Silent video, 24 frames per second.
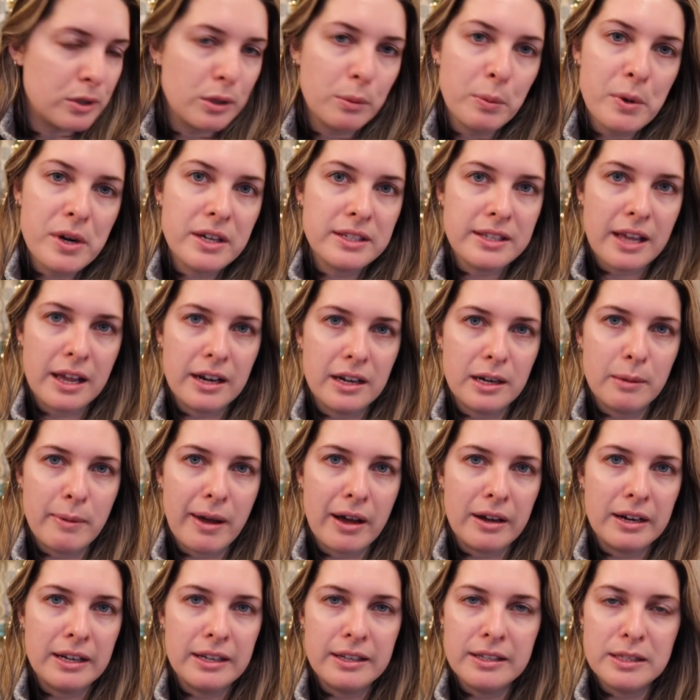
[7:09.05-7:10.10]
Super excited
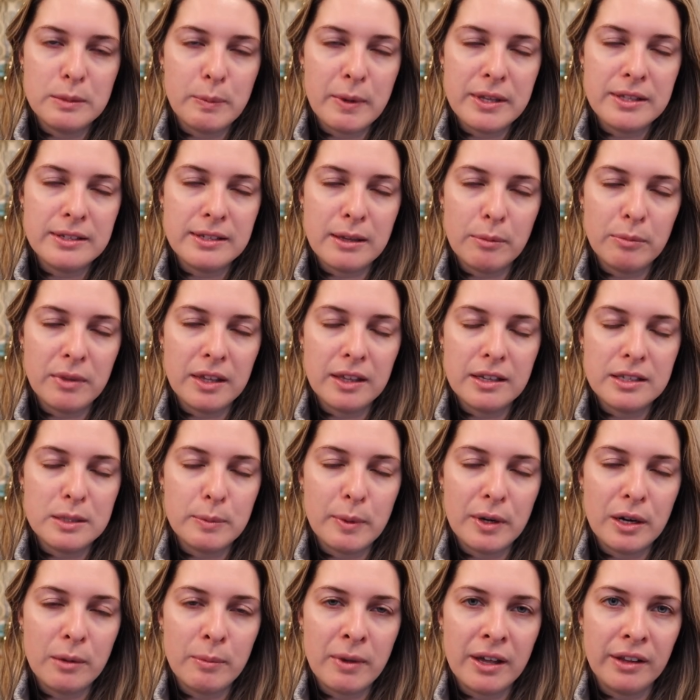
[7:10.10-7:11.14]
about it. It's been something that's
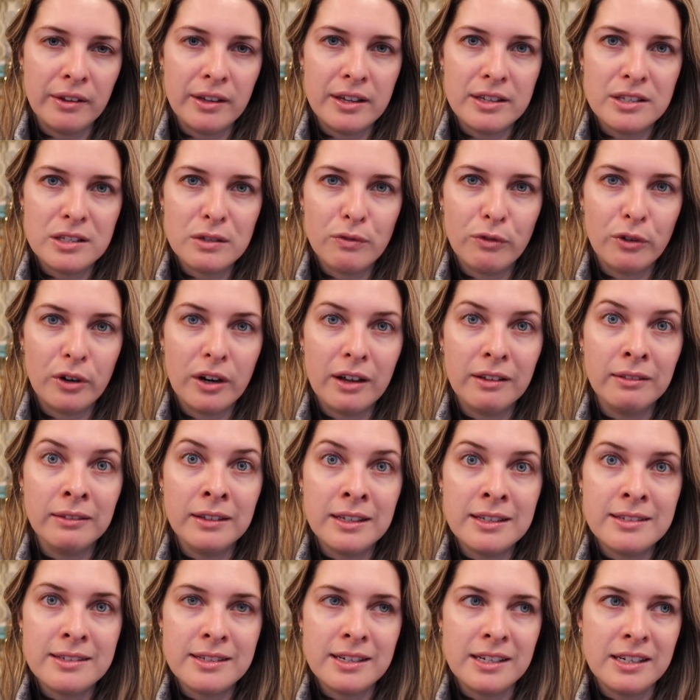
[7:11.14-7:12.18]
been on my list for at
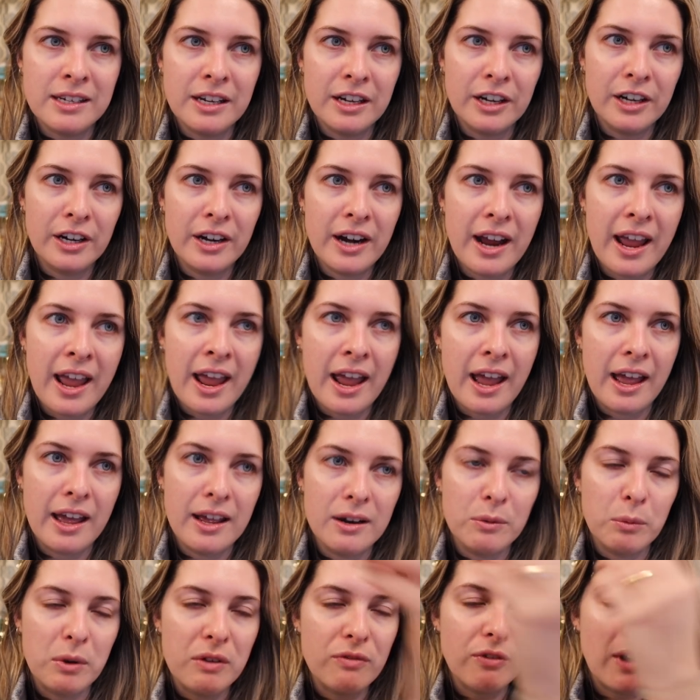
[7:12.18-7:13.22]
least a year,
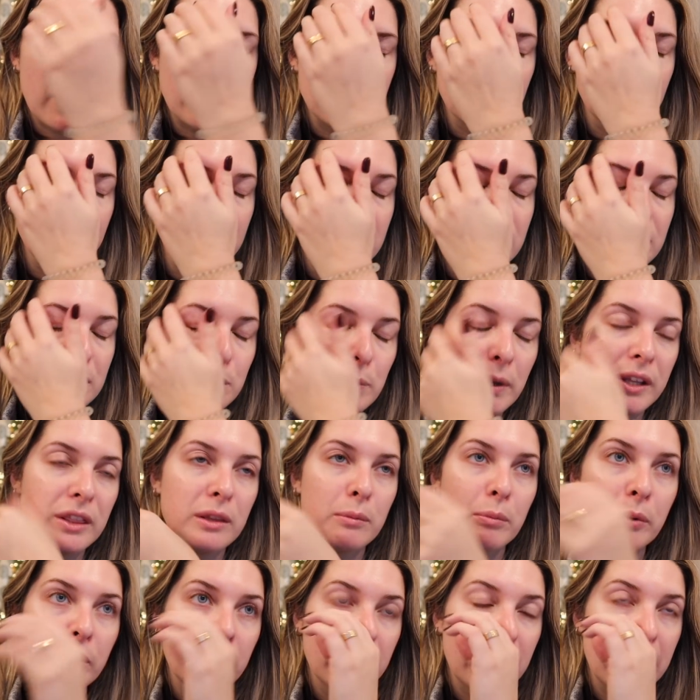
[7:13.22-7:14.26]
and we finally just bit
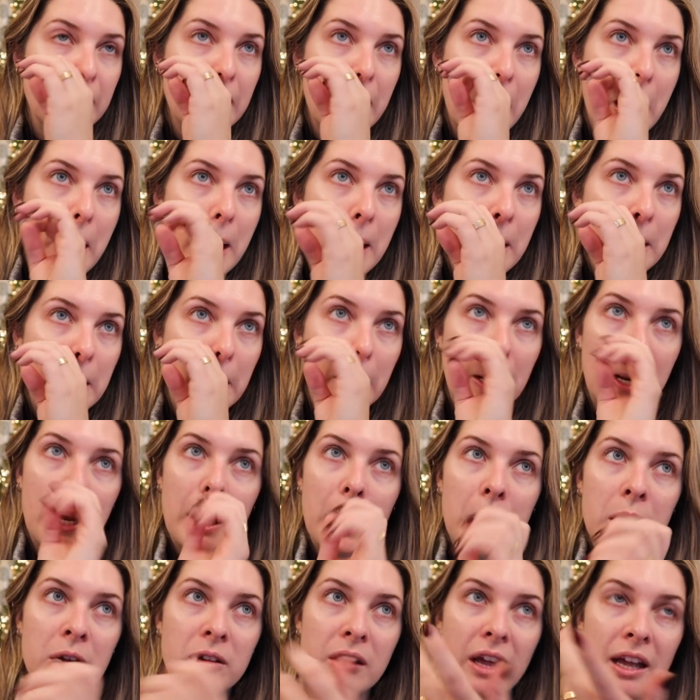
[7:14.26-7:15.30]
the bullet and
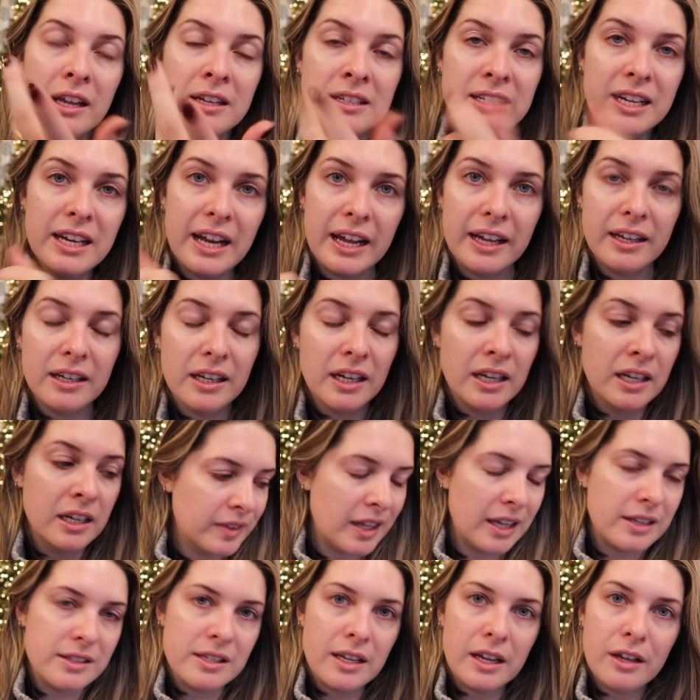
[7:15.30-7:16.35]
did it.
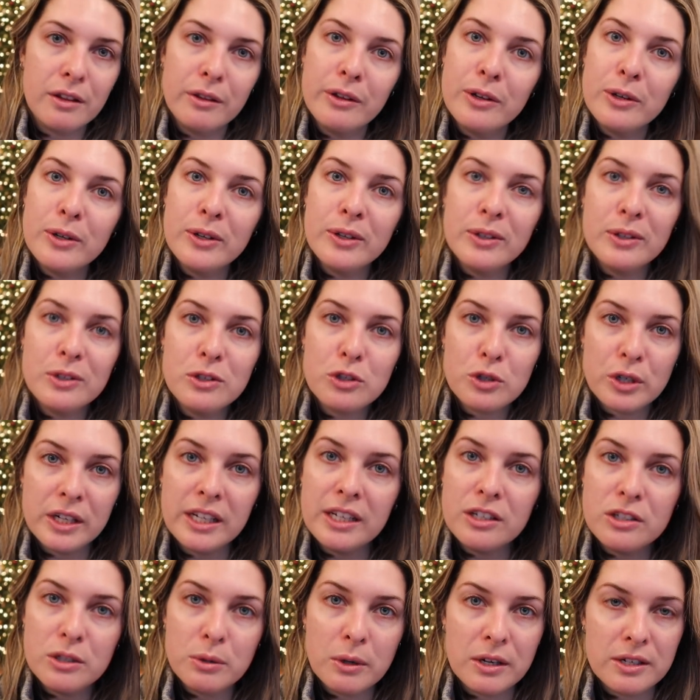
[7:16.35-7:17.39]
As like a little
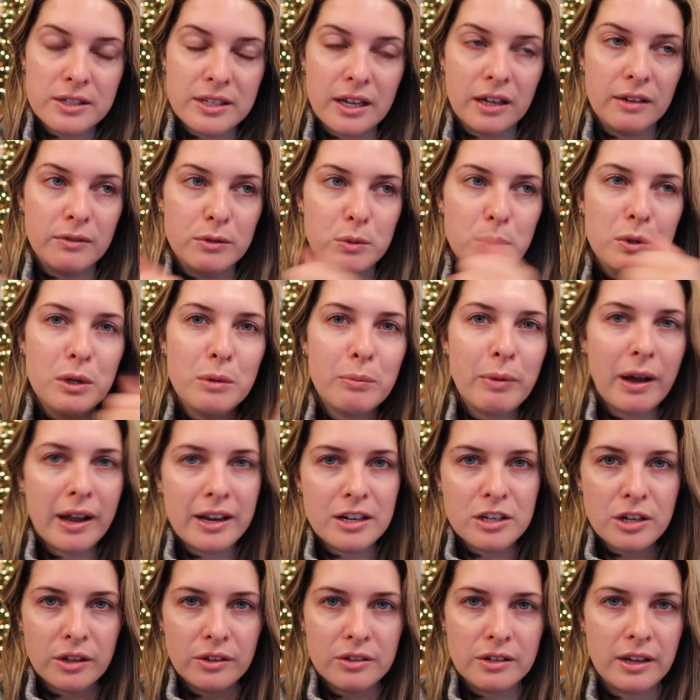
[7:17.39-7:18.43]
treat to ourselves. We don't buy
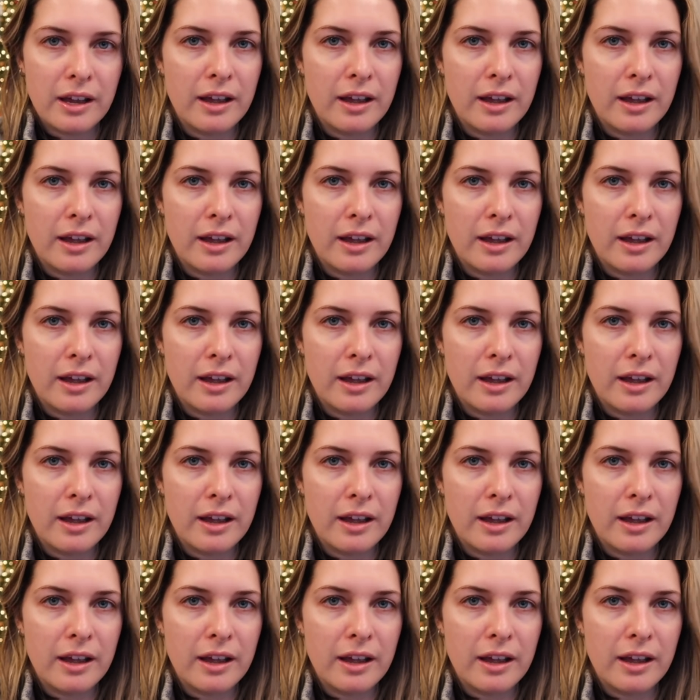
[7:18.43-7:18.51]
each other